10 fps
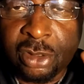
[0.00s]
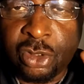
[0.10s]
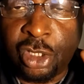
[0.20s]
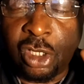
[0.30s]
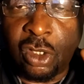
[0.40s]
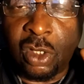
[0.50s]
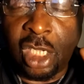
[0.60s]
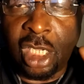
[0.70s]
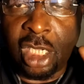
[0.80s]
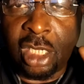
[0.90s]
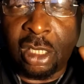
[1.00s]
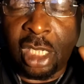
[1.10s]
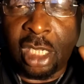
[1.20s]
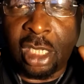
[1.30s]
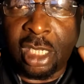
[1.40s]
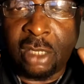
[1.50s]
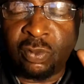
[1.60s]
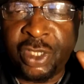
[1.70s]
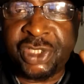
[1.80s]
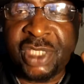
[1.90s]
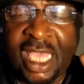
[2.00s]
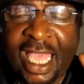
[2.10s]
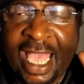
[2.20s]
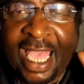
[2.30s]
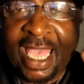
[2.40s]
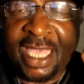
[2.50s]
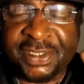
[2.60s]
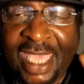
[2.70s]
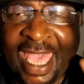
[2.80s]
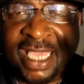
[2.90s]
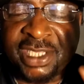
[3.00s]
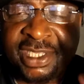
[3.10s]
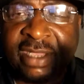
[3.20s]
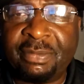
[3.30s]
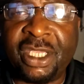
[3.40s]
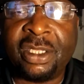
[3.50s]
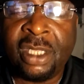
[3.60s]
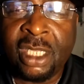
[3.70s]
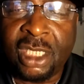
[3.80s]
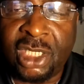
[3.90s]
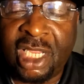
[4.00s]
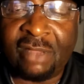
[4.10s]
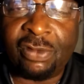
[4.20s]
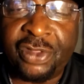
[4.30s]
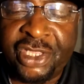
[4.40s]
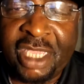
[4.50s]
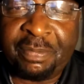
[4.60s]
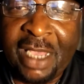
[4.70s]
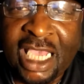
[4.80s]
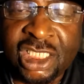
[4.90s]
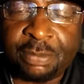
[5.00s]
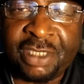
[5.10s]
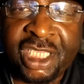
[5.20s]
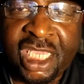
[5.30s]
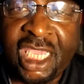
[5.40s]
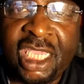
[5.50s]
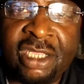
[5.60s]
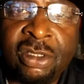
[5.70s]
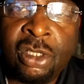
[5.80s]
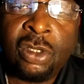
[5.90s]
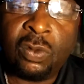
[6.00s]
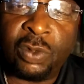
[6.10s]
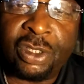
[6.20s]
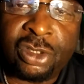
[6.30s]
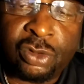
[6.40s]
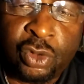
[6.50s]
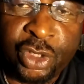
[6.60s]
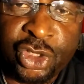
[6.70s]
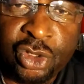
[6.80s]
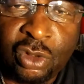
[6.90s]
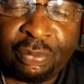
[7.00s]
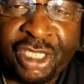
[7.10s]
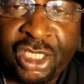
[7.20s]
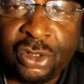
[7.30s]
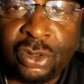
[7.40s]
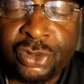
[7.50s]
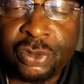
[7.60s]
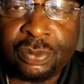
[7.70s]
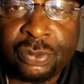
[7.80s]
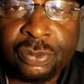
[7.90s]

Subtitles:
you know, reach the highest academic level that they possibly can with nutritional meals,